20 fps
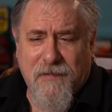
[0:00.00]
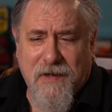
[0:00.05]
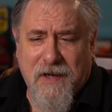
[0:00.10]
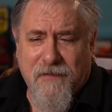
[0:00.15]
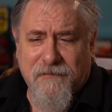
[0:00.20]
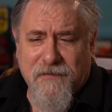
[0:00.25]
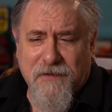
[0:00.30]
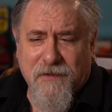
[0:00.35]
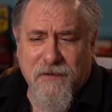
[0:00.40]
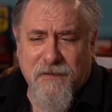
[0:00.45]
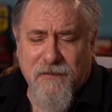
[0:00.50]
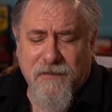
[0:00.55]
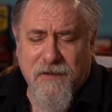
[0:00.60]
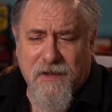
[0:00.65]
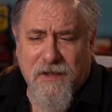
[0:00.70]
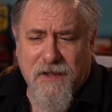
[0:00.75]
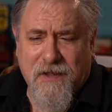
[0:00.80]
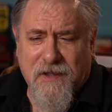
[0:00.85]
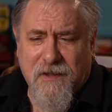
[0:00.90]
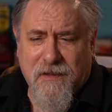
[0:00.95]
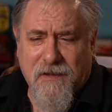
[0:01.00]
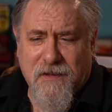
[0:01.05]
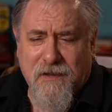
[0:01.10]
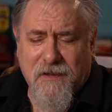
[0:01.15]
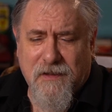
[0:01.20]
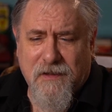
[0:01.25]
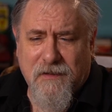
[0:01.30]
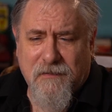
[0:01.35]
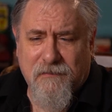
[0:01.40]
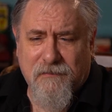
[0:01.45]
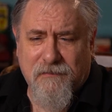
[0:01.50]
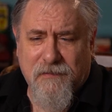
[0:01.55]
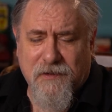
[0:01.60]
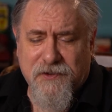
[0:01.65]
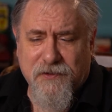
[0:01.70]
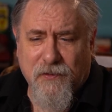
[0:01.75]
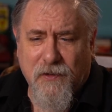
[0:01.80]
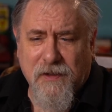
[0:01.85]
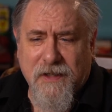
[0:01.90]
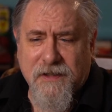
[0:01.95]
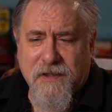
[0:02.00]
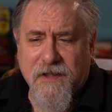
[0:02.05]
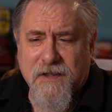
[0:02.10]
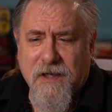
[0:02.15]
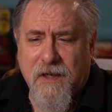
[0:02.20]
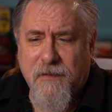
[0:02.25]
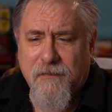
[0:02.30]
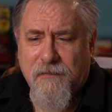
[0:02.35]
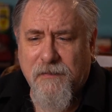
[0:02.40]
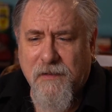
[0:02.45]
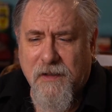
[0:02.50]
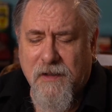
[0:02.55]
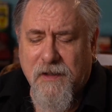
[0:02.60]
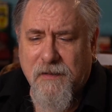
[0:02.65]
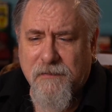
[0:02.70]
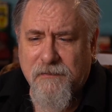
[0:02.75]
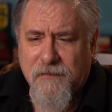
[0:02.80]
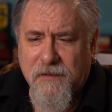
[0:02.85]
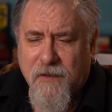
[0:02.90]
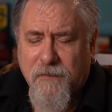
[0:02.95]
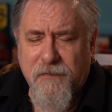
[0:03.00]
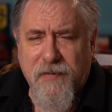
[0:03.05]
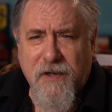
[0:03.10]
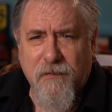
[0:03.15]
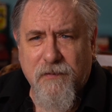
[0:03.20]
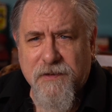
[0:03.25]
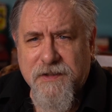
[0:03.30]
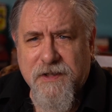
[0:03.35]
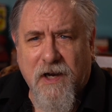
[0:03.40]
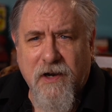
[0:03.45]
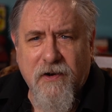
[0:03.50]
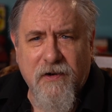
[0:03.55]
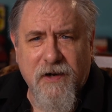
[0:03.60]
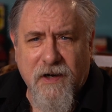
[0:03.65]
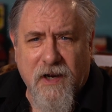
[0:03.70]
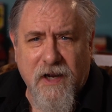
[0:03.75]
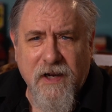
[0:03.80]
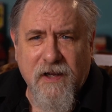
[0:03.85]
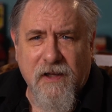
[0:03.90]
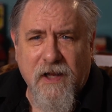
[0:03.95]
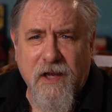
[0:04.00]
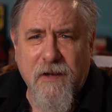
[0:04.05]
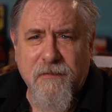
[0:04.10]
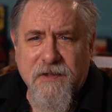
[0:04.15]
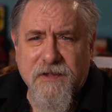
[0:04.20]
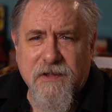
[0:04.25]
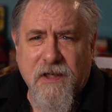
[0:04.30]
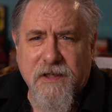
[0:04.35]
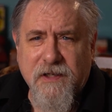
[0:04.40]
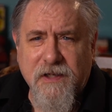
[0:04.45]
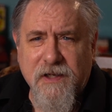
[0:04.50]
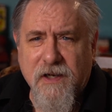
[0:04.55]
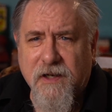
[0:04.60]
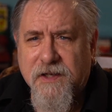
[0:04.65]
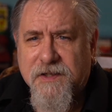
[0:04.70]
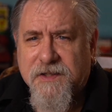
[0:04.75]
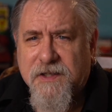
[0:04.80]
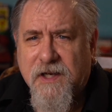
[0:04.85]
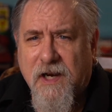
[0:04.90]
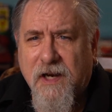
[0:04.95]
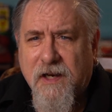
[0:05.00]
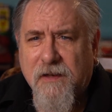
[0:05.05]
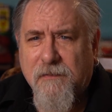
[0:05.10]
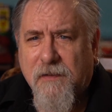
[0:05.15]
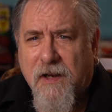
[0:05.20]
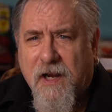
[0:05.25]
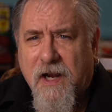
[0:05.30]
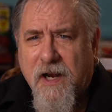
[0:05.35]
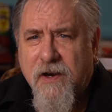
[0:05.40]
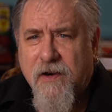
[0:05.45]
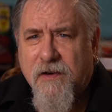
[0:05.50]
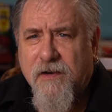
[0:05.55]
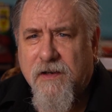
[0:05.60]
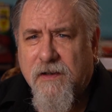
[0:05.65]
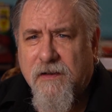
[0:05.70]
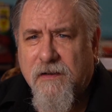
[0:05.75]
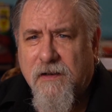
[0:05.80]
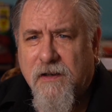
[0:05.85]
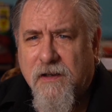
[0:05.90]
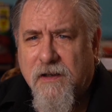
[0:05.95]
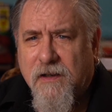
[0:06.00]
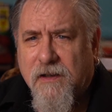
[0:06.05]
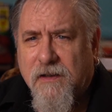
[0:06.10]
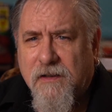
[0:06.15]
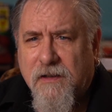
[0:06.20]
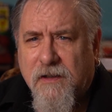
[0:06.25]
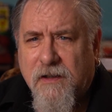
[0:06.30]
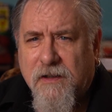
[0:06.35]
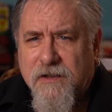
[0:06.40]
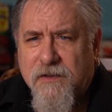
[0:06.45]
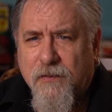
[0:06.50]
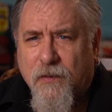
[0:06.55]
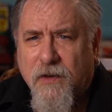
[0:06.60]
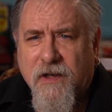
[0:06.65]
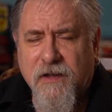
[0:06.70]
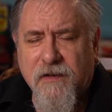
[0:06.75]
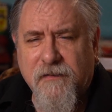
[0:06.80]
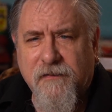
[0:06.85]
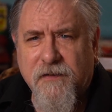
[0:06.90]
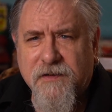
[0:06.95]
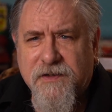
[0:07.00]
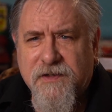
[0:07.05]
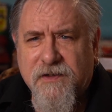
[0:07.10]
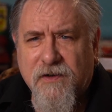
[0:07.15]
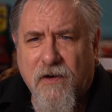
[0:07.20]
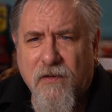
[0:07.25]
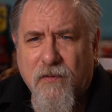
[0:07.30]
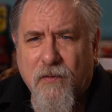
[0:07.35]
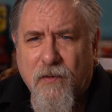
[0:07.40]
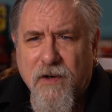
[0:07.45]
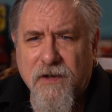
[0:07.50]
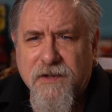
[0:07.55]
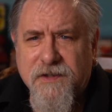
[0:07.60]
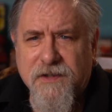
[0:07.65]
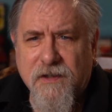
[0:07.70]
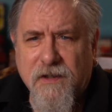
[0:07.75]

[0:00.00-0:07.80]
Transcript: After a short length of time, Pete was hired at ILM. It's like the youngest guy hired to work on the first Star Wars.